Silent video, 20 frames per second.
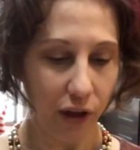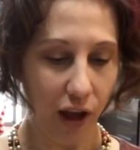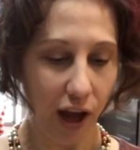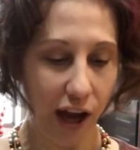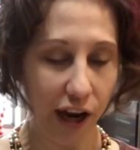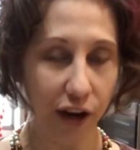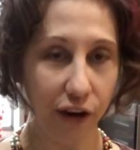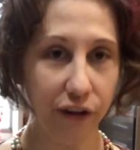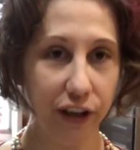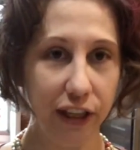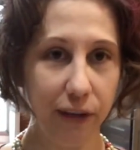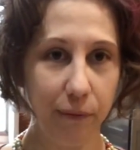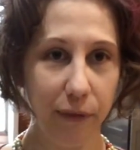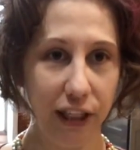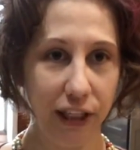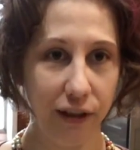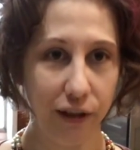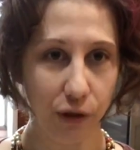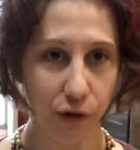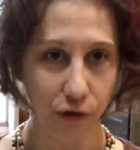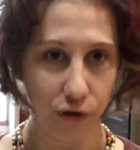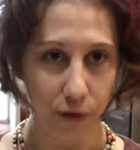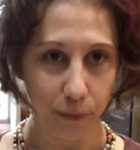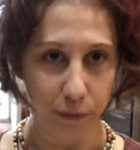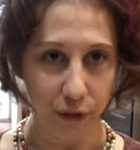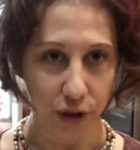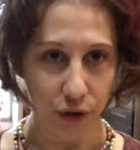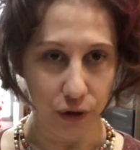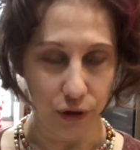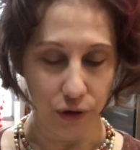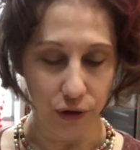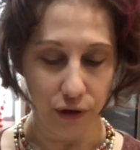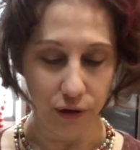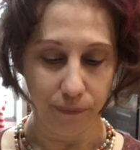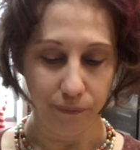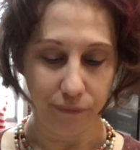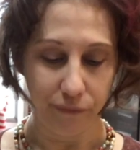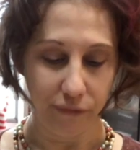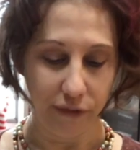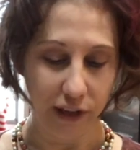I already made the crumb mixture.
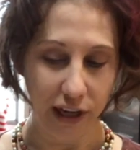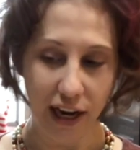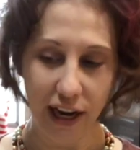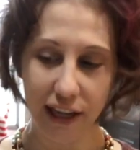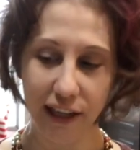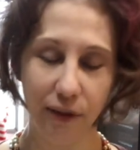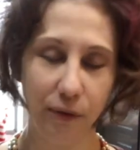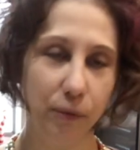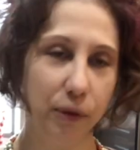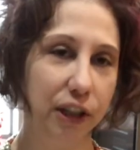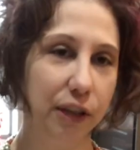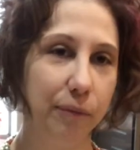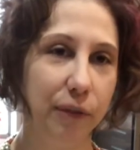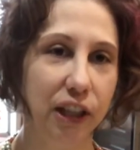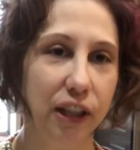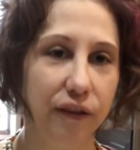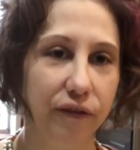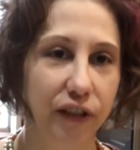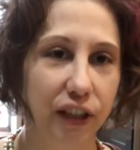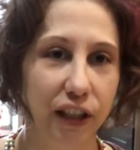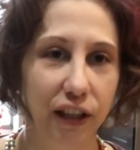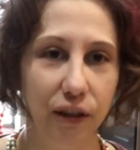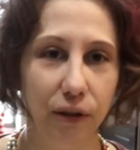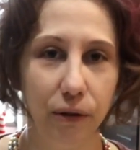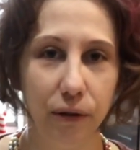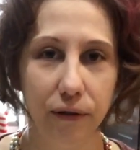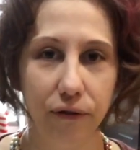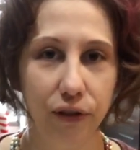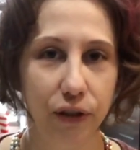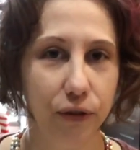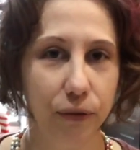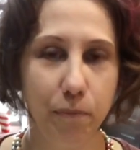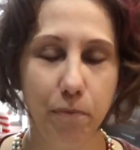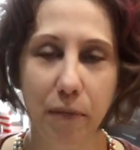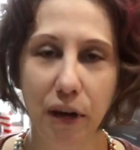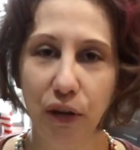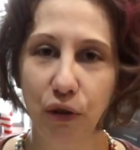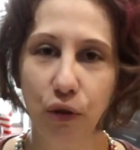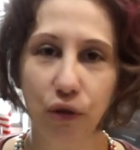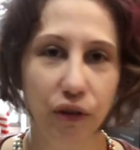I didn't want to make a video of just
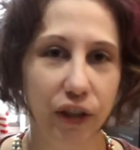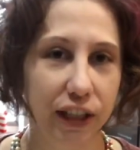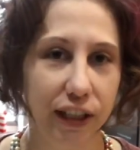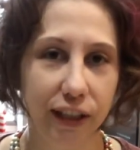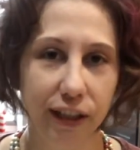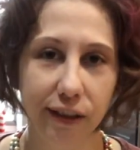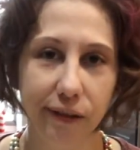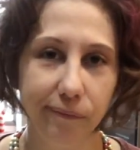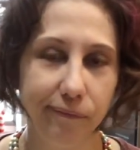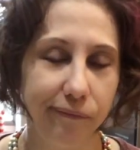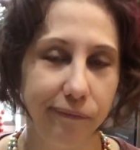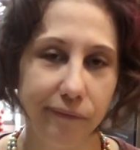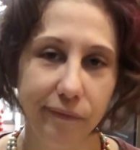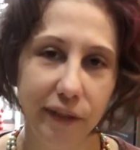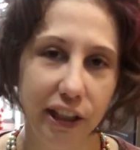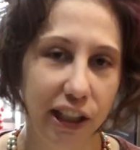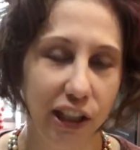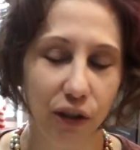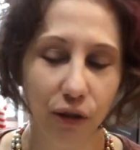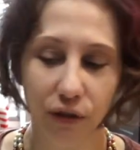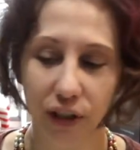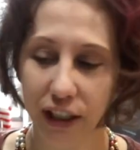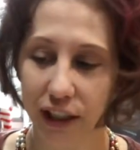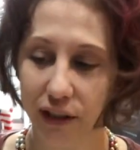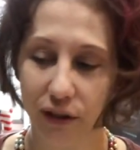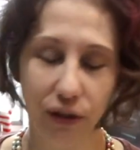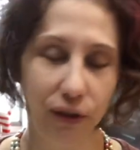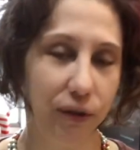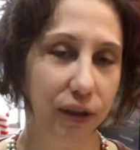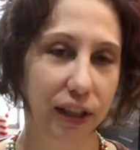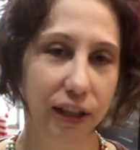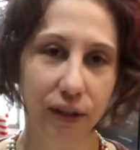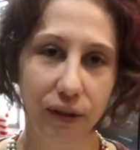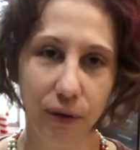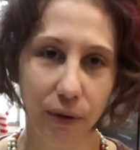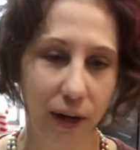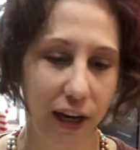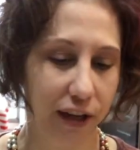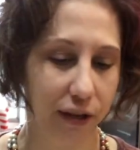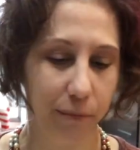measuring ingredients. You guys
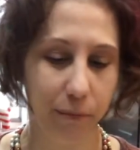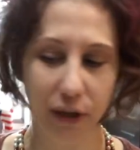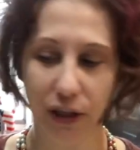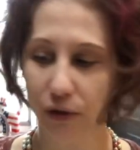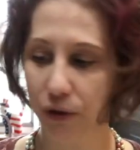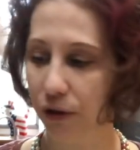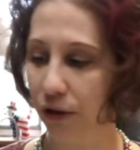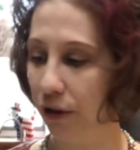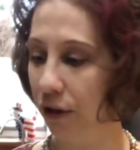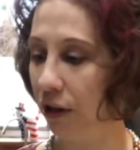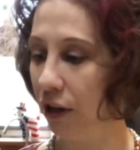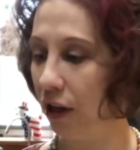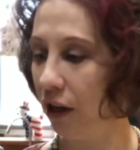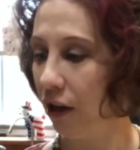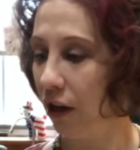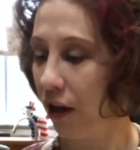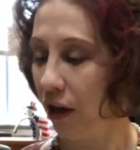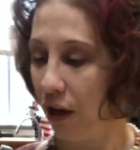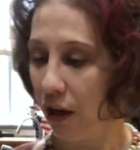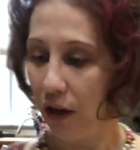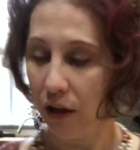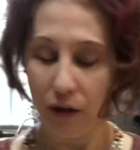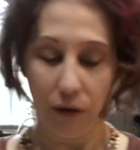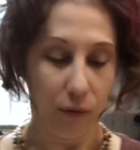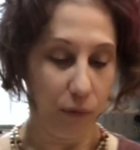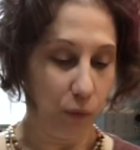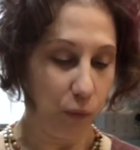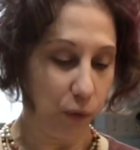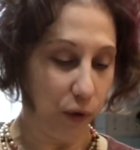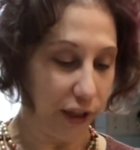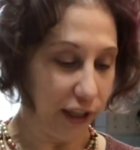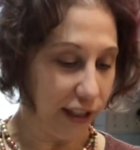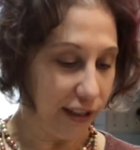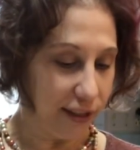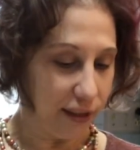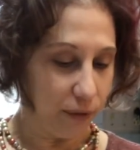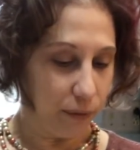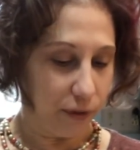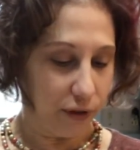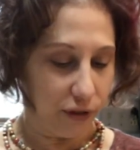know how to measure. What I
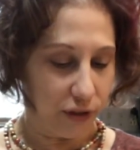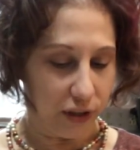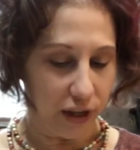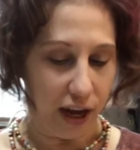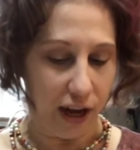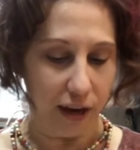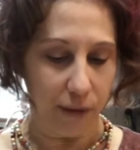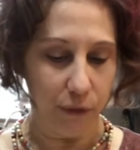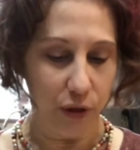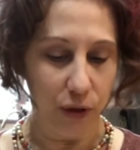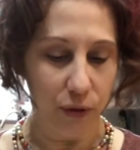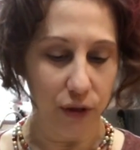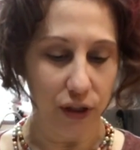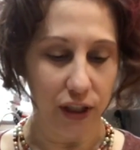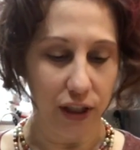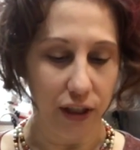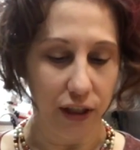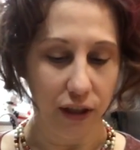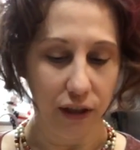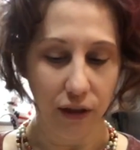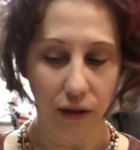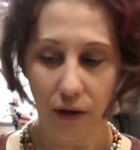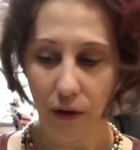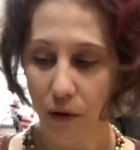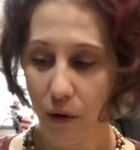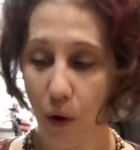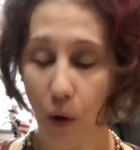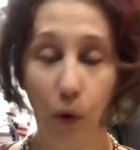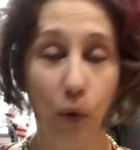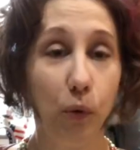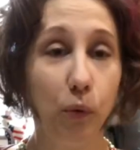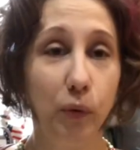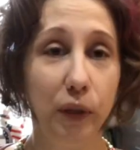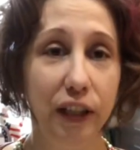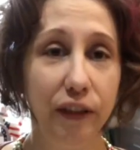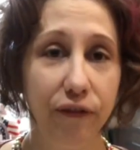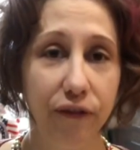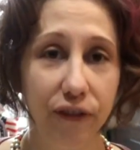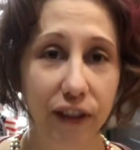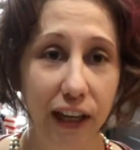did was I'm using whole
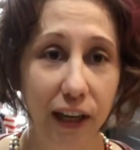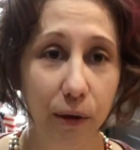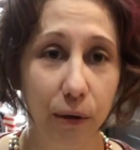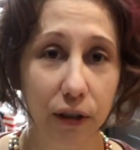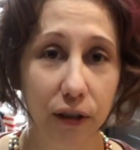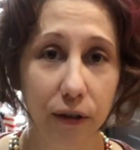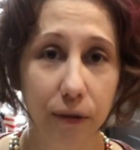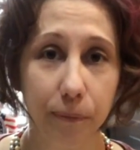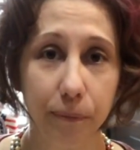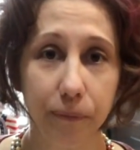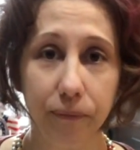wheat flour